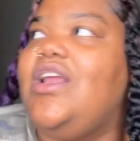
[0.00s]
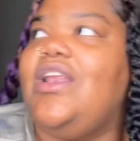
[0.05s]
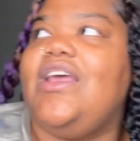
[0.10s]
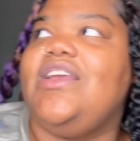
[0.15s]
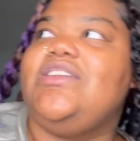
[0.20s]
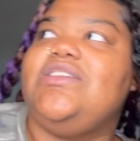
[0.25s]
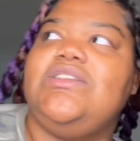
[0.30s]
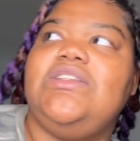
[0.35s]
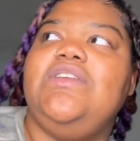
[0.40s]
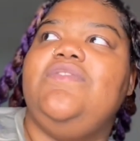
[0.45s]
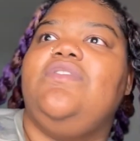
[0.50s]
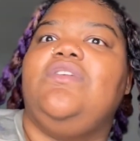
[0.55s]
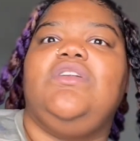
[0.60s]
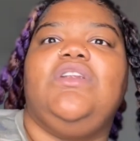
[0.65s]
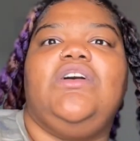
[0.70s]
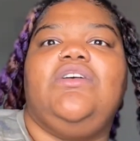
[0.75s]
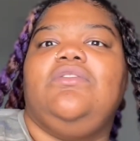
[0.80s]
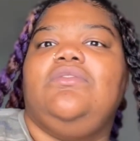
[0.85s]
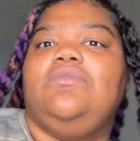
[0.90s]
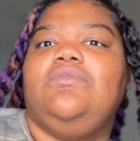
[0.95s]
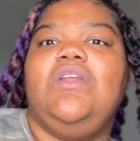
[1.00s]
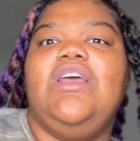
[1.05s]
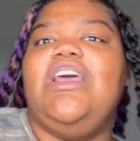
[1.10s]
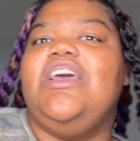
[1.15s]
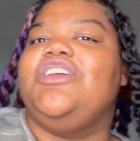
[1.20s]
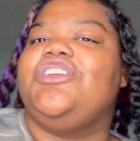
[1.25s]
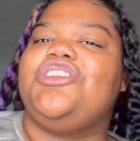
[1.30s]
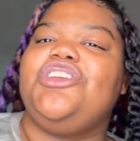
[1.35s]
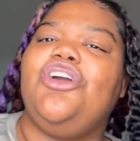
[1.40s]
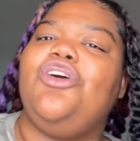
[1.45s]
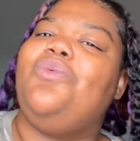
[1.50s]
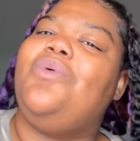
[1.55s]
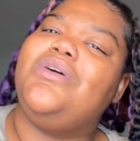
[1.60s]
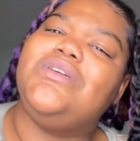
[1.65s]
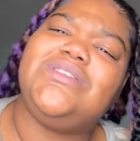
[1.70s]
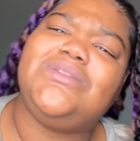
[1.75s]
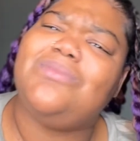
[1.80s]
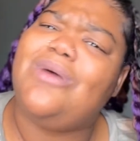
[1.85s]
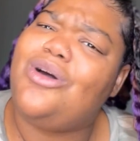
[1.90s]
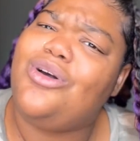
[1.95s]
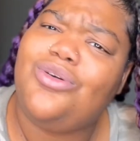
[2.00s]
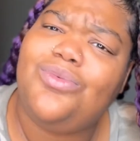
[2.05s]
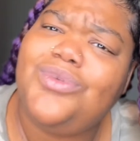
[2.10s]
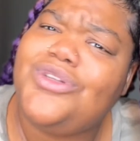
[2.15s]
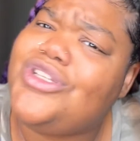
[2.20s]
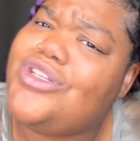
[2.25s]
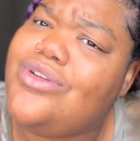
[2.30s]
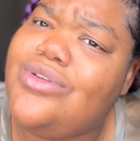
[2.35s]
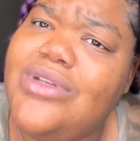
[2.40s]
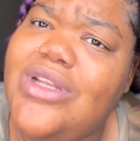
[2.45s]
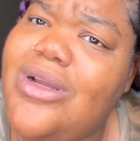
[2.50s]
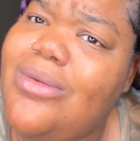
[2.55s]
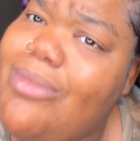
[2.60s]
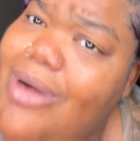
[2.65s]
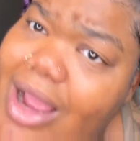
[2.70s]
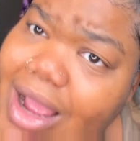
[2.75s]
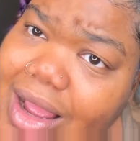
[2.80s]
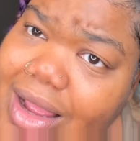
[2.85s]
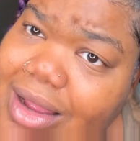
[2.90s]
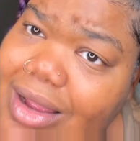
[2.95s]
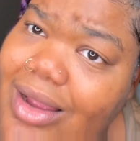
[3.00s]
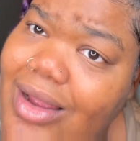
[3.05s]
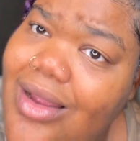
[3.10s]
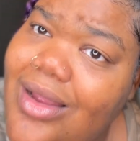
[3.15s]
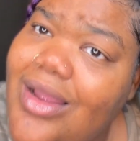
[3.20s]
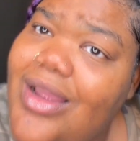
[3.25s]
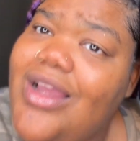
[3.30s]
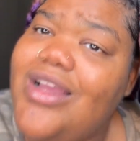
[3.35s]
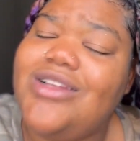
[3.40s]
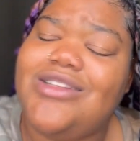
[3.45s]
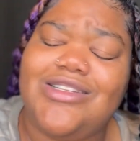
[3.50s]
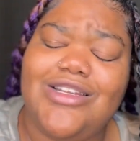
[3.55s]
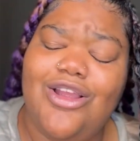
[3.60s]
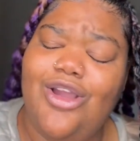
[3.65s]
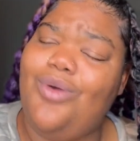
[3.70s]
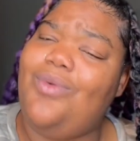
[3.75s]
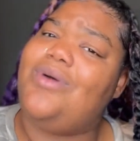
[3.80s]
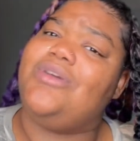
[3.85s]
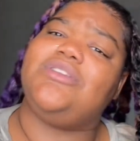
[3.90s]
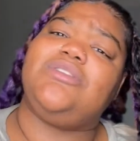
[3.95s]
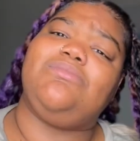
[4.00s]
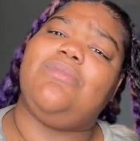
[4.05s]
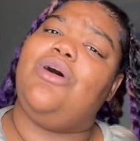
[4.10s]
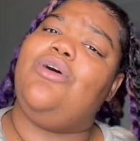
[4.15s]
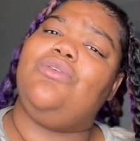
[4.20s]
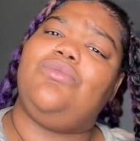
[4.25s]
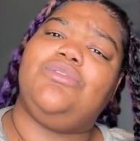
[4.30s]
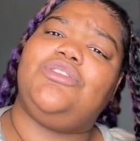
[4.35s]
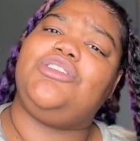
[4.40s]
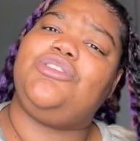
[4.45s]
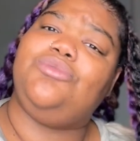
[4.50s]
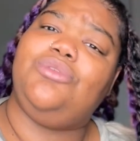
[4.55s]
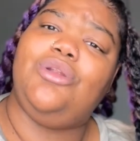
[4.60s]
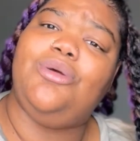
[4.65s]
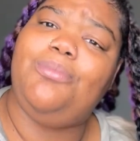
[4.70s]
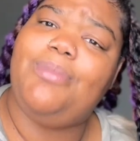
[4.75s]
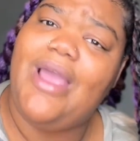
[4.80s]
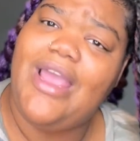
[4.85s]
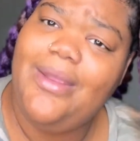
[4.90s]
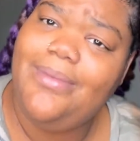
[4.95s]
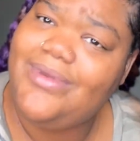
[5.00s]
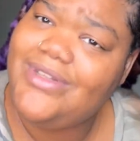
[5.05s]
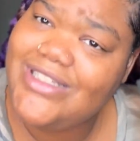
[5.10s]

Like, just leave her alone. She don't want smoke with you, little boy. She don't want smoke with you, little baby.